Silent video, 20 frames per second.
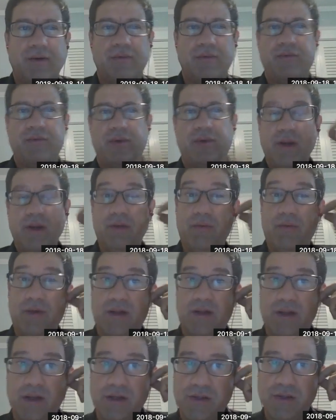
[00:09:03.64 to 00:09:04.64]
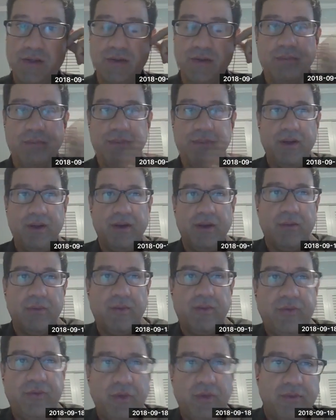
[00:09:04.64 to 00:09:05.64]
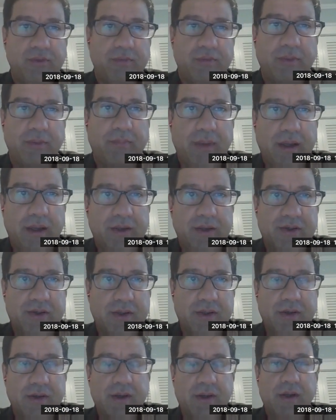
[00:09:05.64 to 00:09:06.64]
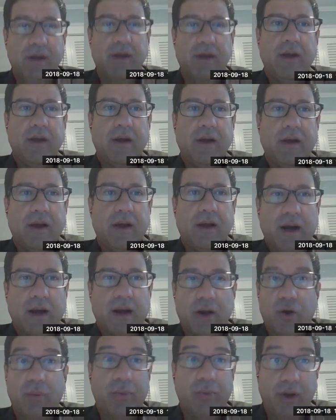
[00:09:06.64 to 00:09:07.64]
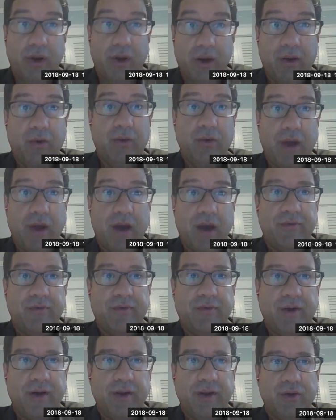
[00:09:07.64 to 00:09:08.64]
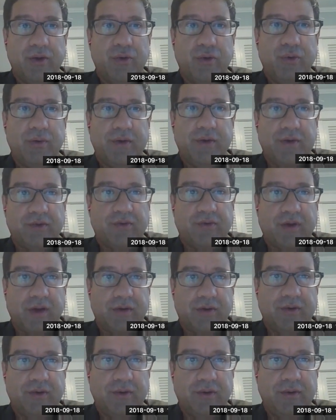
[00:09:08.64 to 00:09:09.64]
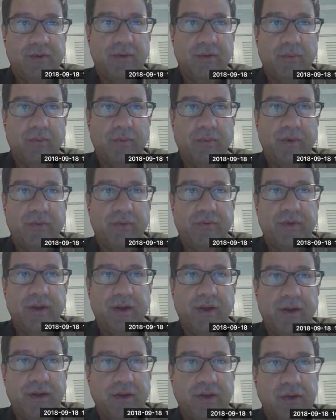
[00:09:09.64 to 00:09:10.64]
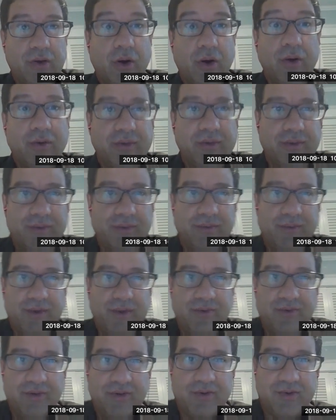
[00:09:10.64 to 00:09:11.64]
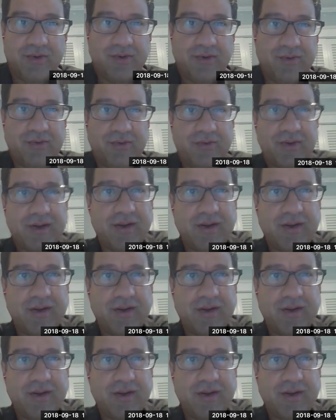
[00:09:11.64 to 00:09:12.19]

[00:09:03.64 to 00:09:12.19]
for the invitation to be here with you. It's my pleasure. I hope we're going to have very good discussion with the young researchers.